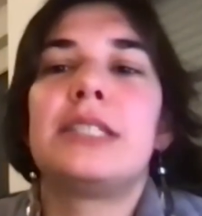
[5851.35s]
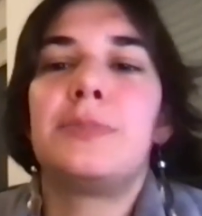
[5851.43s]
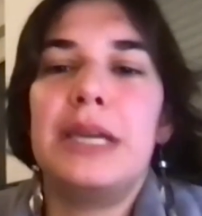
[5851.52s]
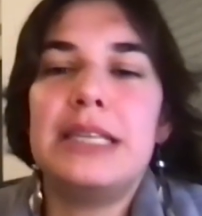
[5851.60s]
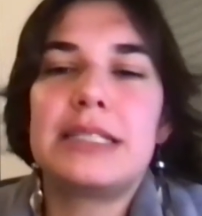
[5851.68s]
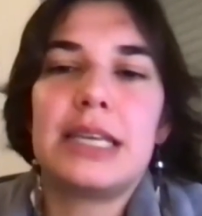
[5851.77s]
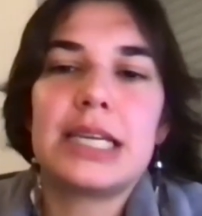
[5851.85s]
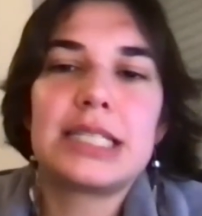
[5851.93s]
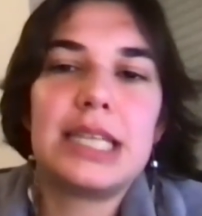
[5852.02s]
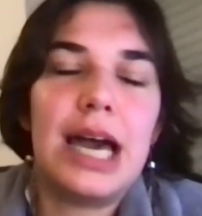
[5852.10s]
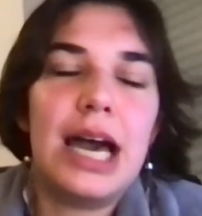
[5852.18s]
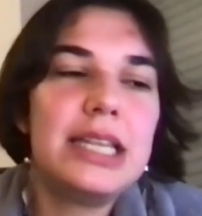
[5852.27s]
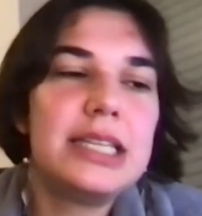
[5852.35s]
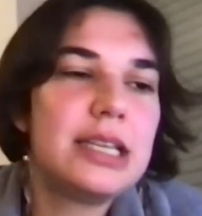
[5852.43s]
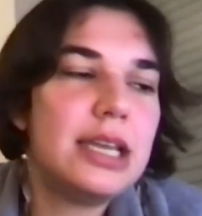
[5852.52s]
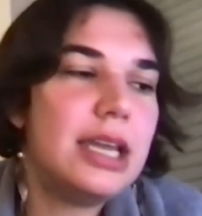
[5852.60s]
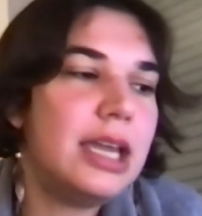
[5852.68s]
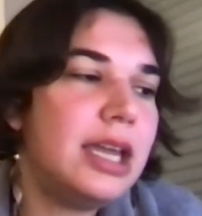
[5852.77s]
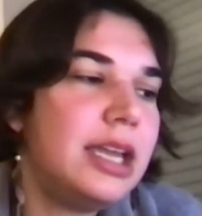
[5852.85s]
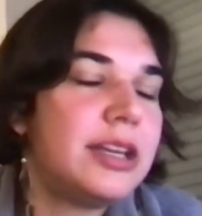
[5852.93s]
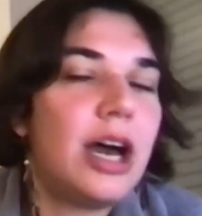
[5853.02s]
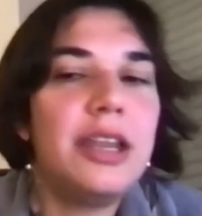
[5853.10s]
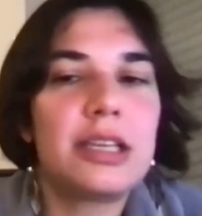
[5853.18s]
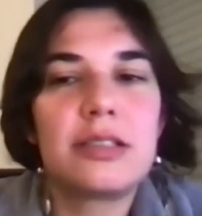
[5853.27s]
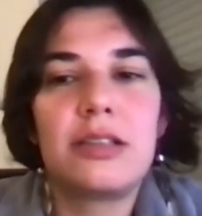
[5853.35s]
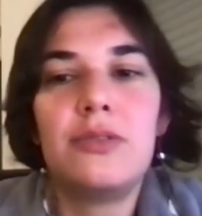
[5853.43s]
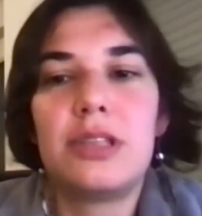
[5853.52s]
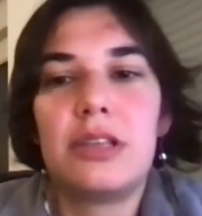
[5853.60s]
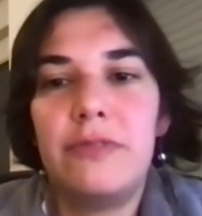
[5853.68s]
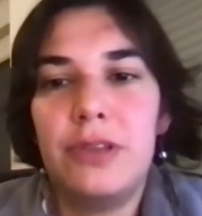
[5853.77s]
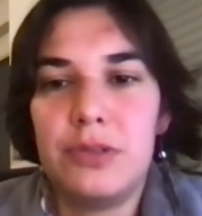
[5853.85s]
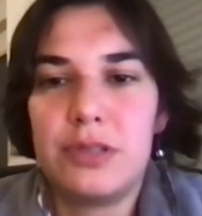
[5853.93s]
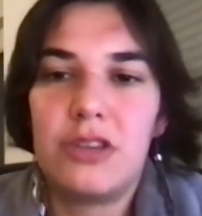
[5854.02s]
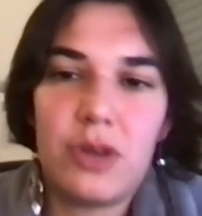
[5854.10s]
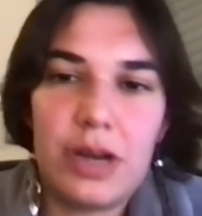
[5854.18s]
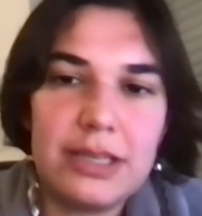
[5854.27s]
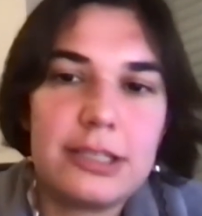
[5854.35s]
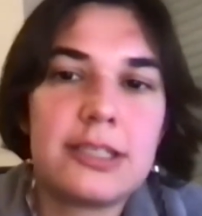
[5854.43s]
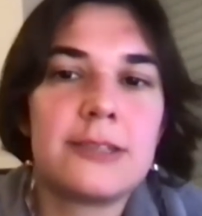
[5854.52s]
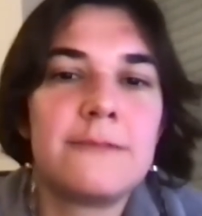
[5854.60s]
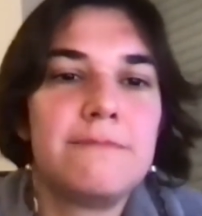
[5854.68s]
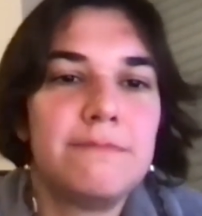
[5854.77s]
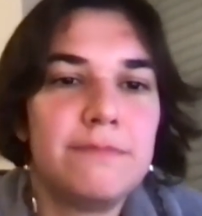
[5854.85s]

SpaceX had a non-exclusive usage rights.